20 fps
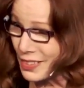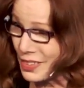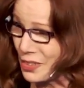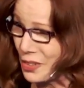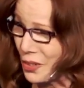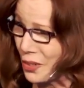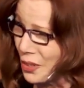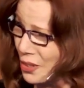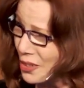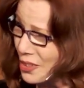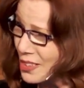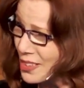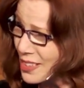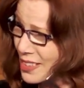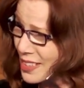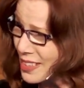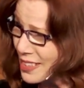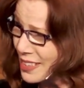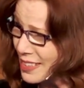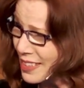it hurt?
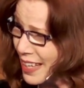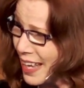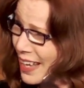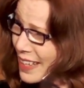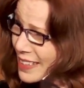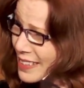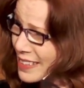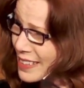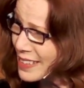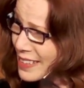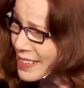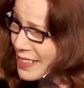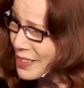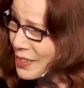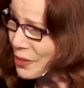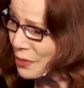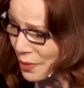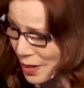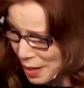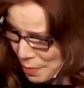Asked
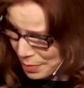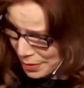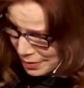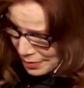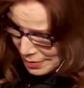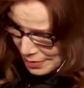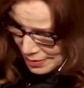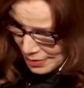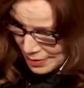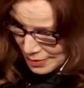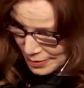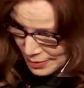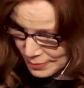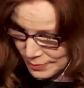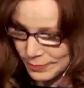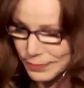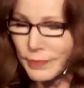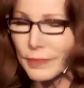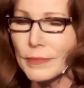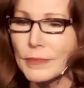the rabbit.
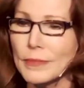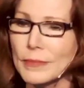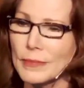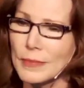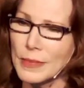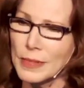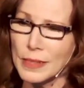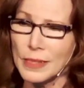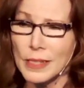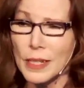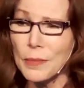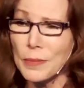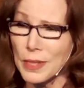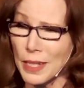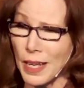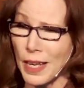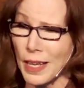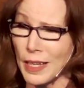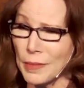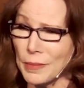
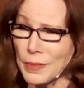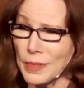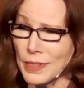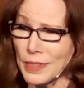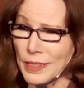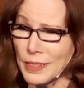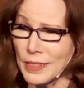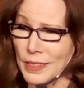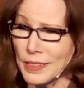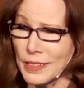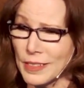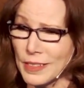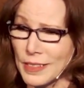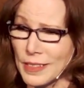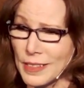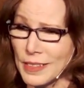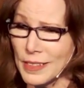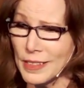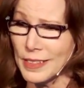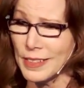Sometimes,
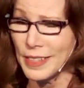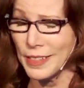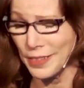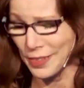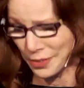said the